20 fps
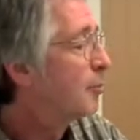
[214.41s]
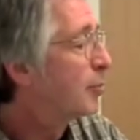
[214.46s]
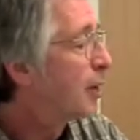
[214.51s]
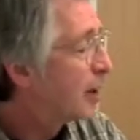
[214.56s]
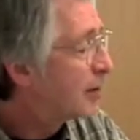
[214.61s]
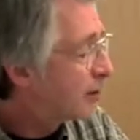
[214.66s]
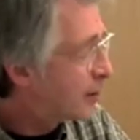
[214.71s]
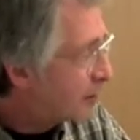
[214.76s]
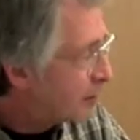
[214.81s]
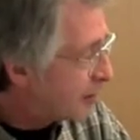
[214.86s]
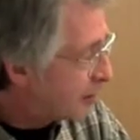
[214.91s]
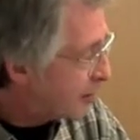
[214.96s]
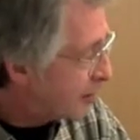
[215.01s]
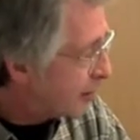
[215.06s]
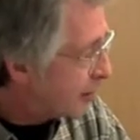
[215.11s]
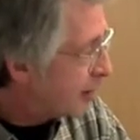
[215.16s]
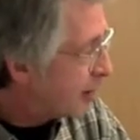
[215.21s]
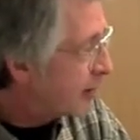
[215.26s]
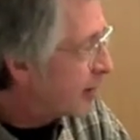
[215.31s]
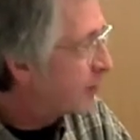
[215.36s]
But
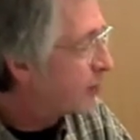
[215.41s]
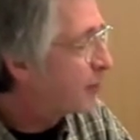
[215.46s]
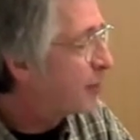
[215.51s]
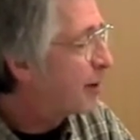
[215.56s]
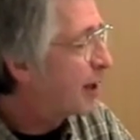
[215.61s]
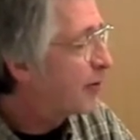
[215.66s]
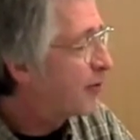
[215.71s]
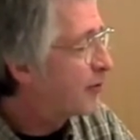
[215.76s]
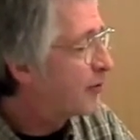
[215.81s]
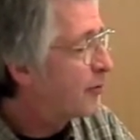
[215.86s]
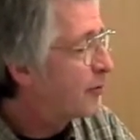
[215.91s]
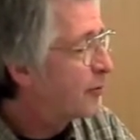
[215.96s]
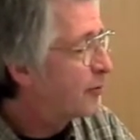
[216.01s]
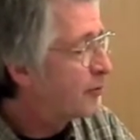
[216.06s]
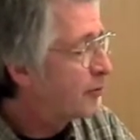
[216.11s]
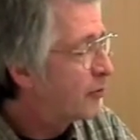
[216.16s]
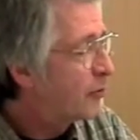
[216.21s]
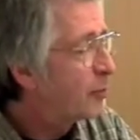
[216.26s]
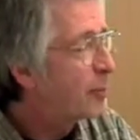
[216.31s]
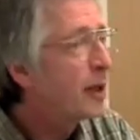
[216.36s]
it's best
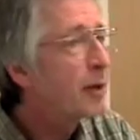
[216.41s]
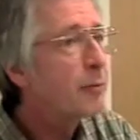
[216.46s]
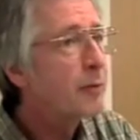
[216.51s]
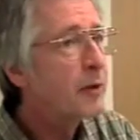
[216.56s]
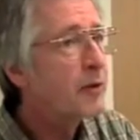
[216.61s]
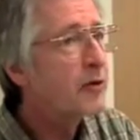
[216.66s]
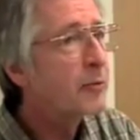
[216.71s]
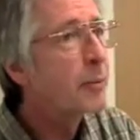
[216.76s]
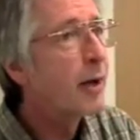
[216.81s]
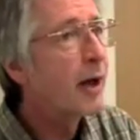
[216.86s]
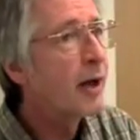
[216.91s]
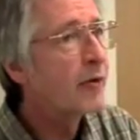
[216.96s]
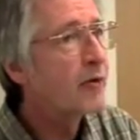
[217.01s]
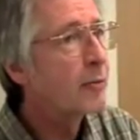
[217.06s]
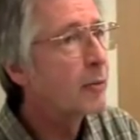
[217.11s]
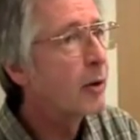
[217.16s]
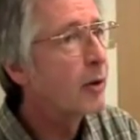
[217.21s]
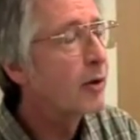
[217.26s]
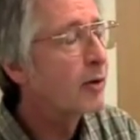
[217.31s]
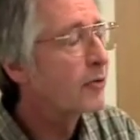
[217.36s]
to be
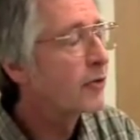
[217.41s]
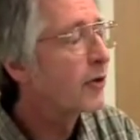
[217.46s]
responsible.